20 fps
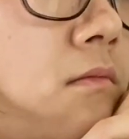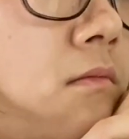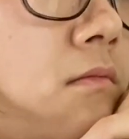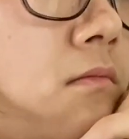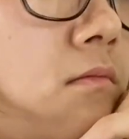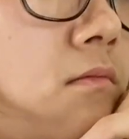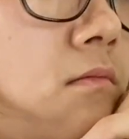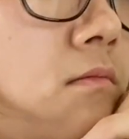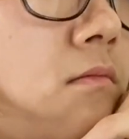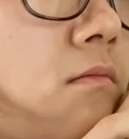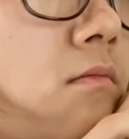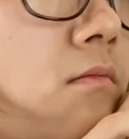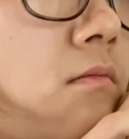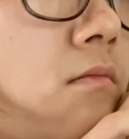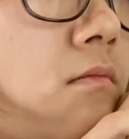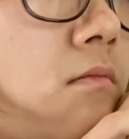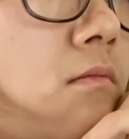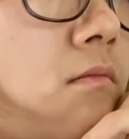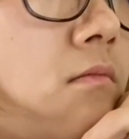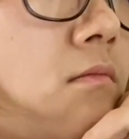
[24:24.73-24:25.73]
you had
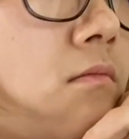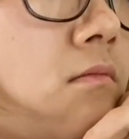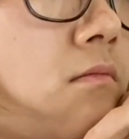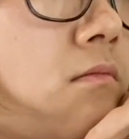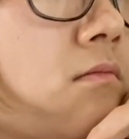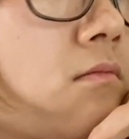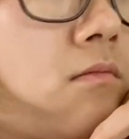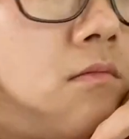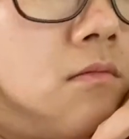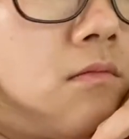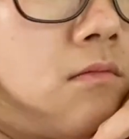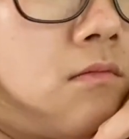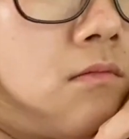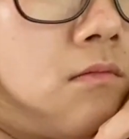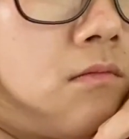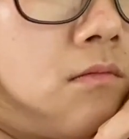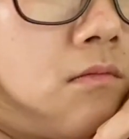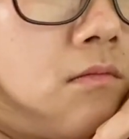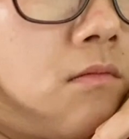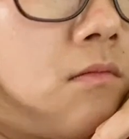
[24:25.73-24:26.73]

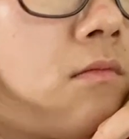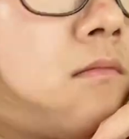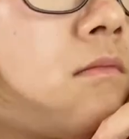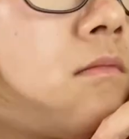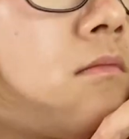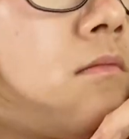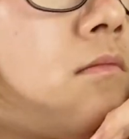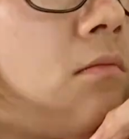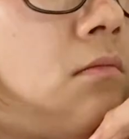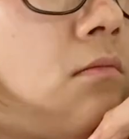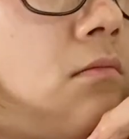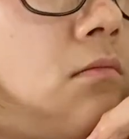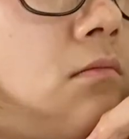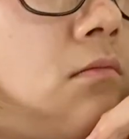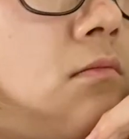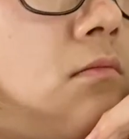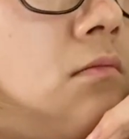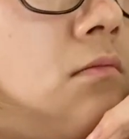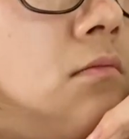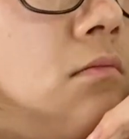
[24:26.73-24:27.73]
K-Town and you
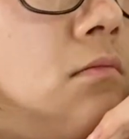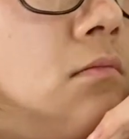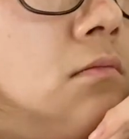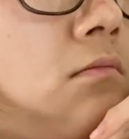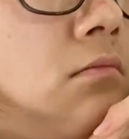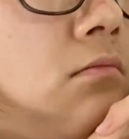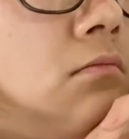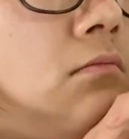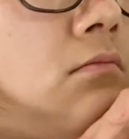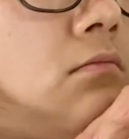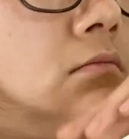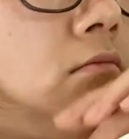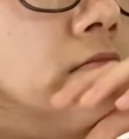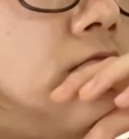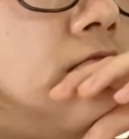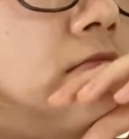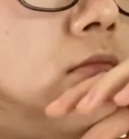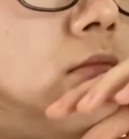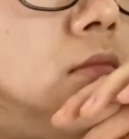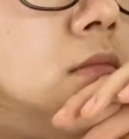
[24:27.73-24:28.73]
know, the
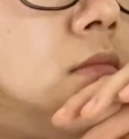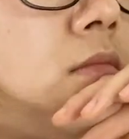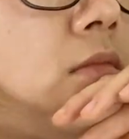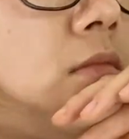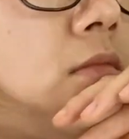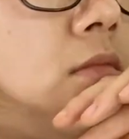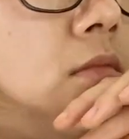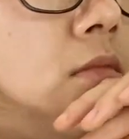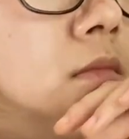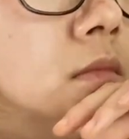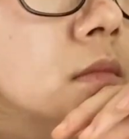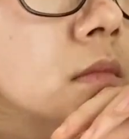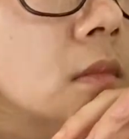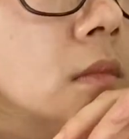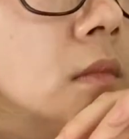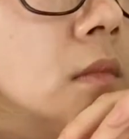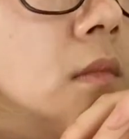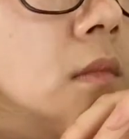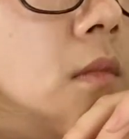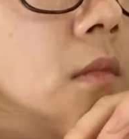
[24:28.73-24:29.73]
Filipino town, all those
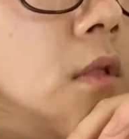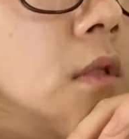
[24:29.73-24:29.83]
little